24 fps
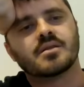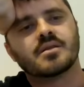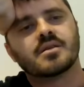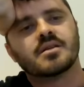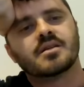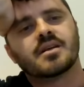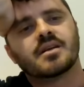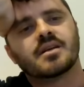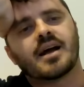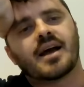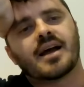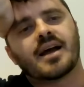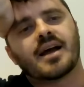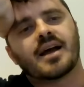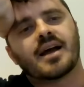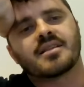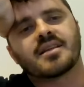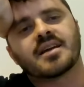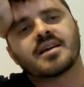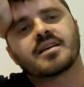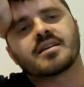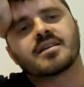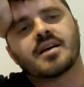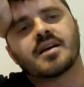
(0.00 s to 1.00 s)
I think
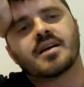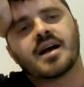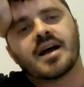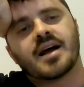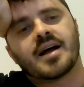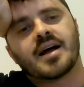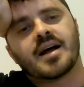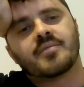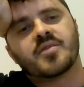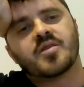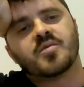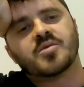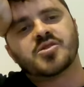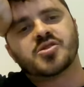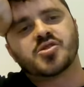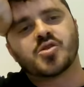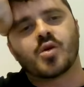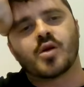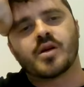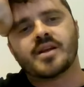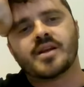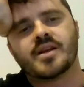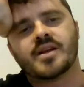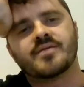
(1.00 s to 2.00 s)
the majority of
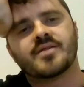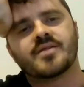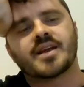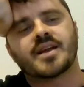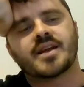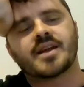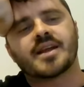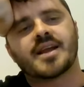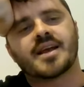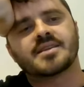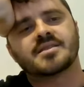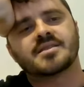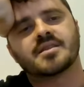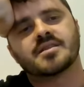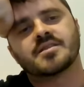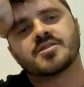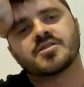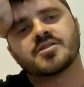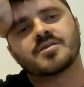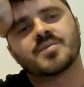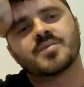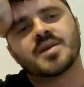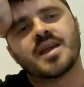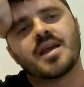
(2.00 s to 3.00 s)
the Knesset should be
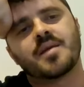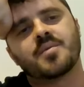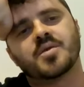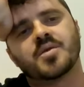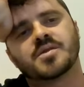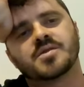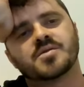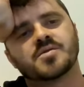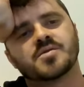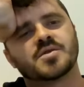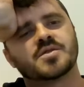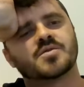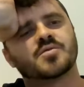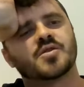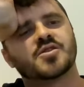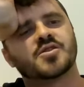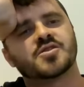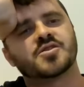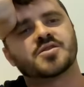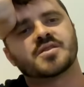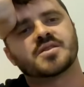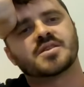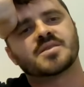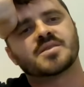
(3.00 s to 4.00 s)
able to switch the
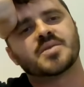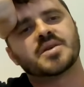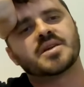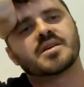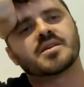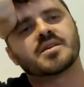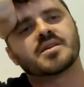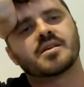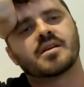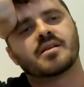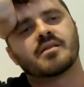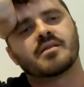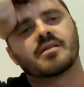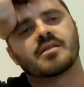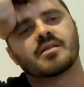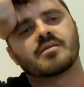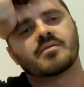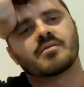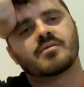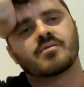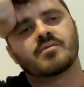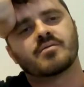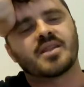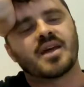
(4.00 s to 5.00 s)
speaker
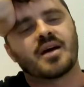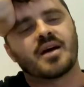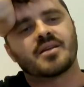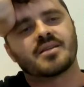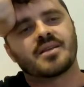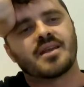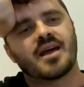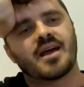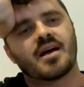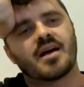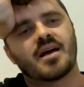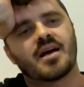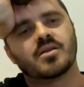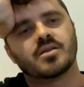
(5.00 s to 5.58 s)
without a doubt.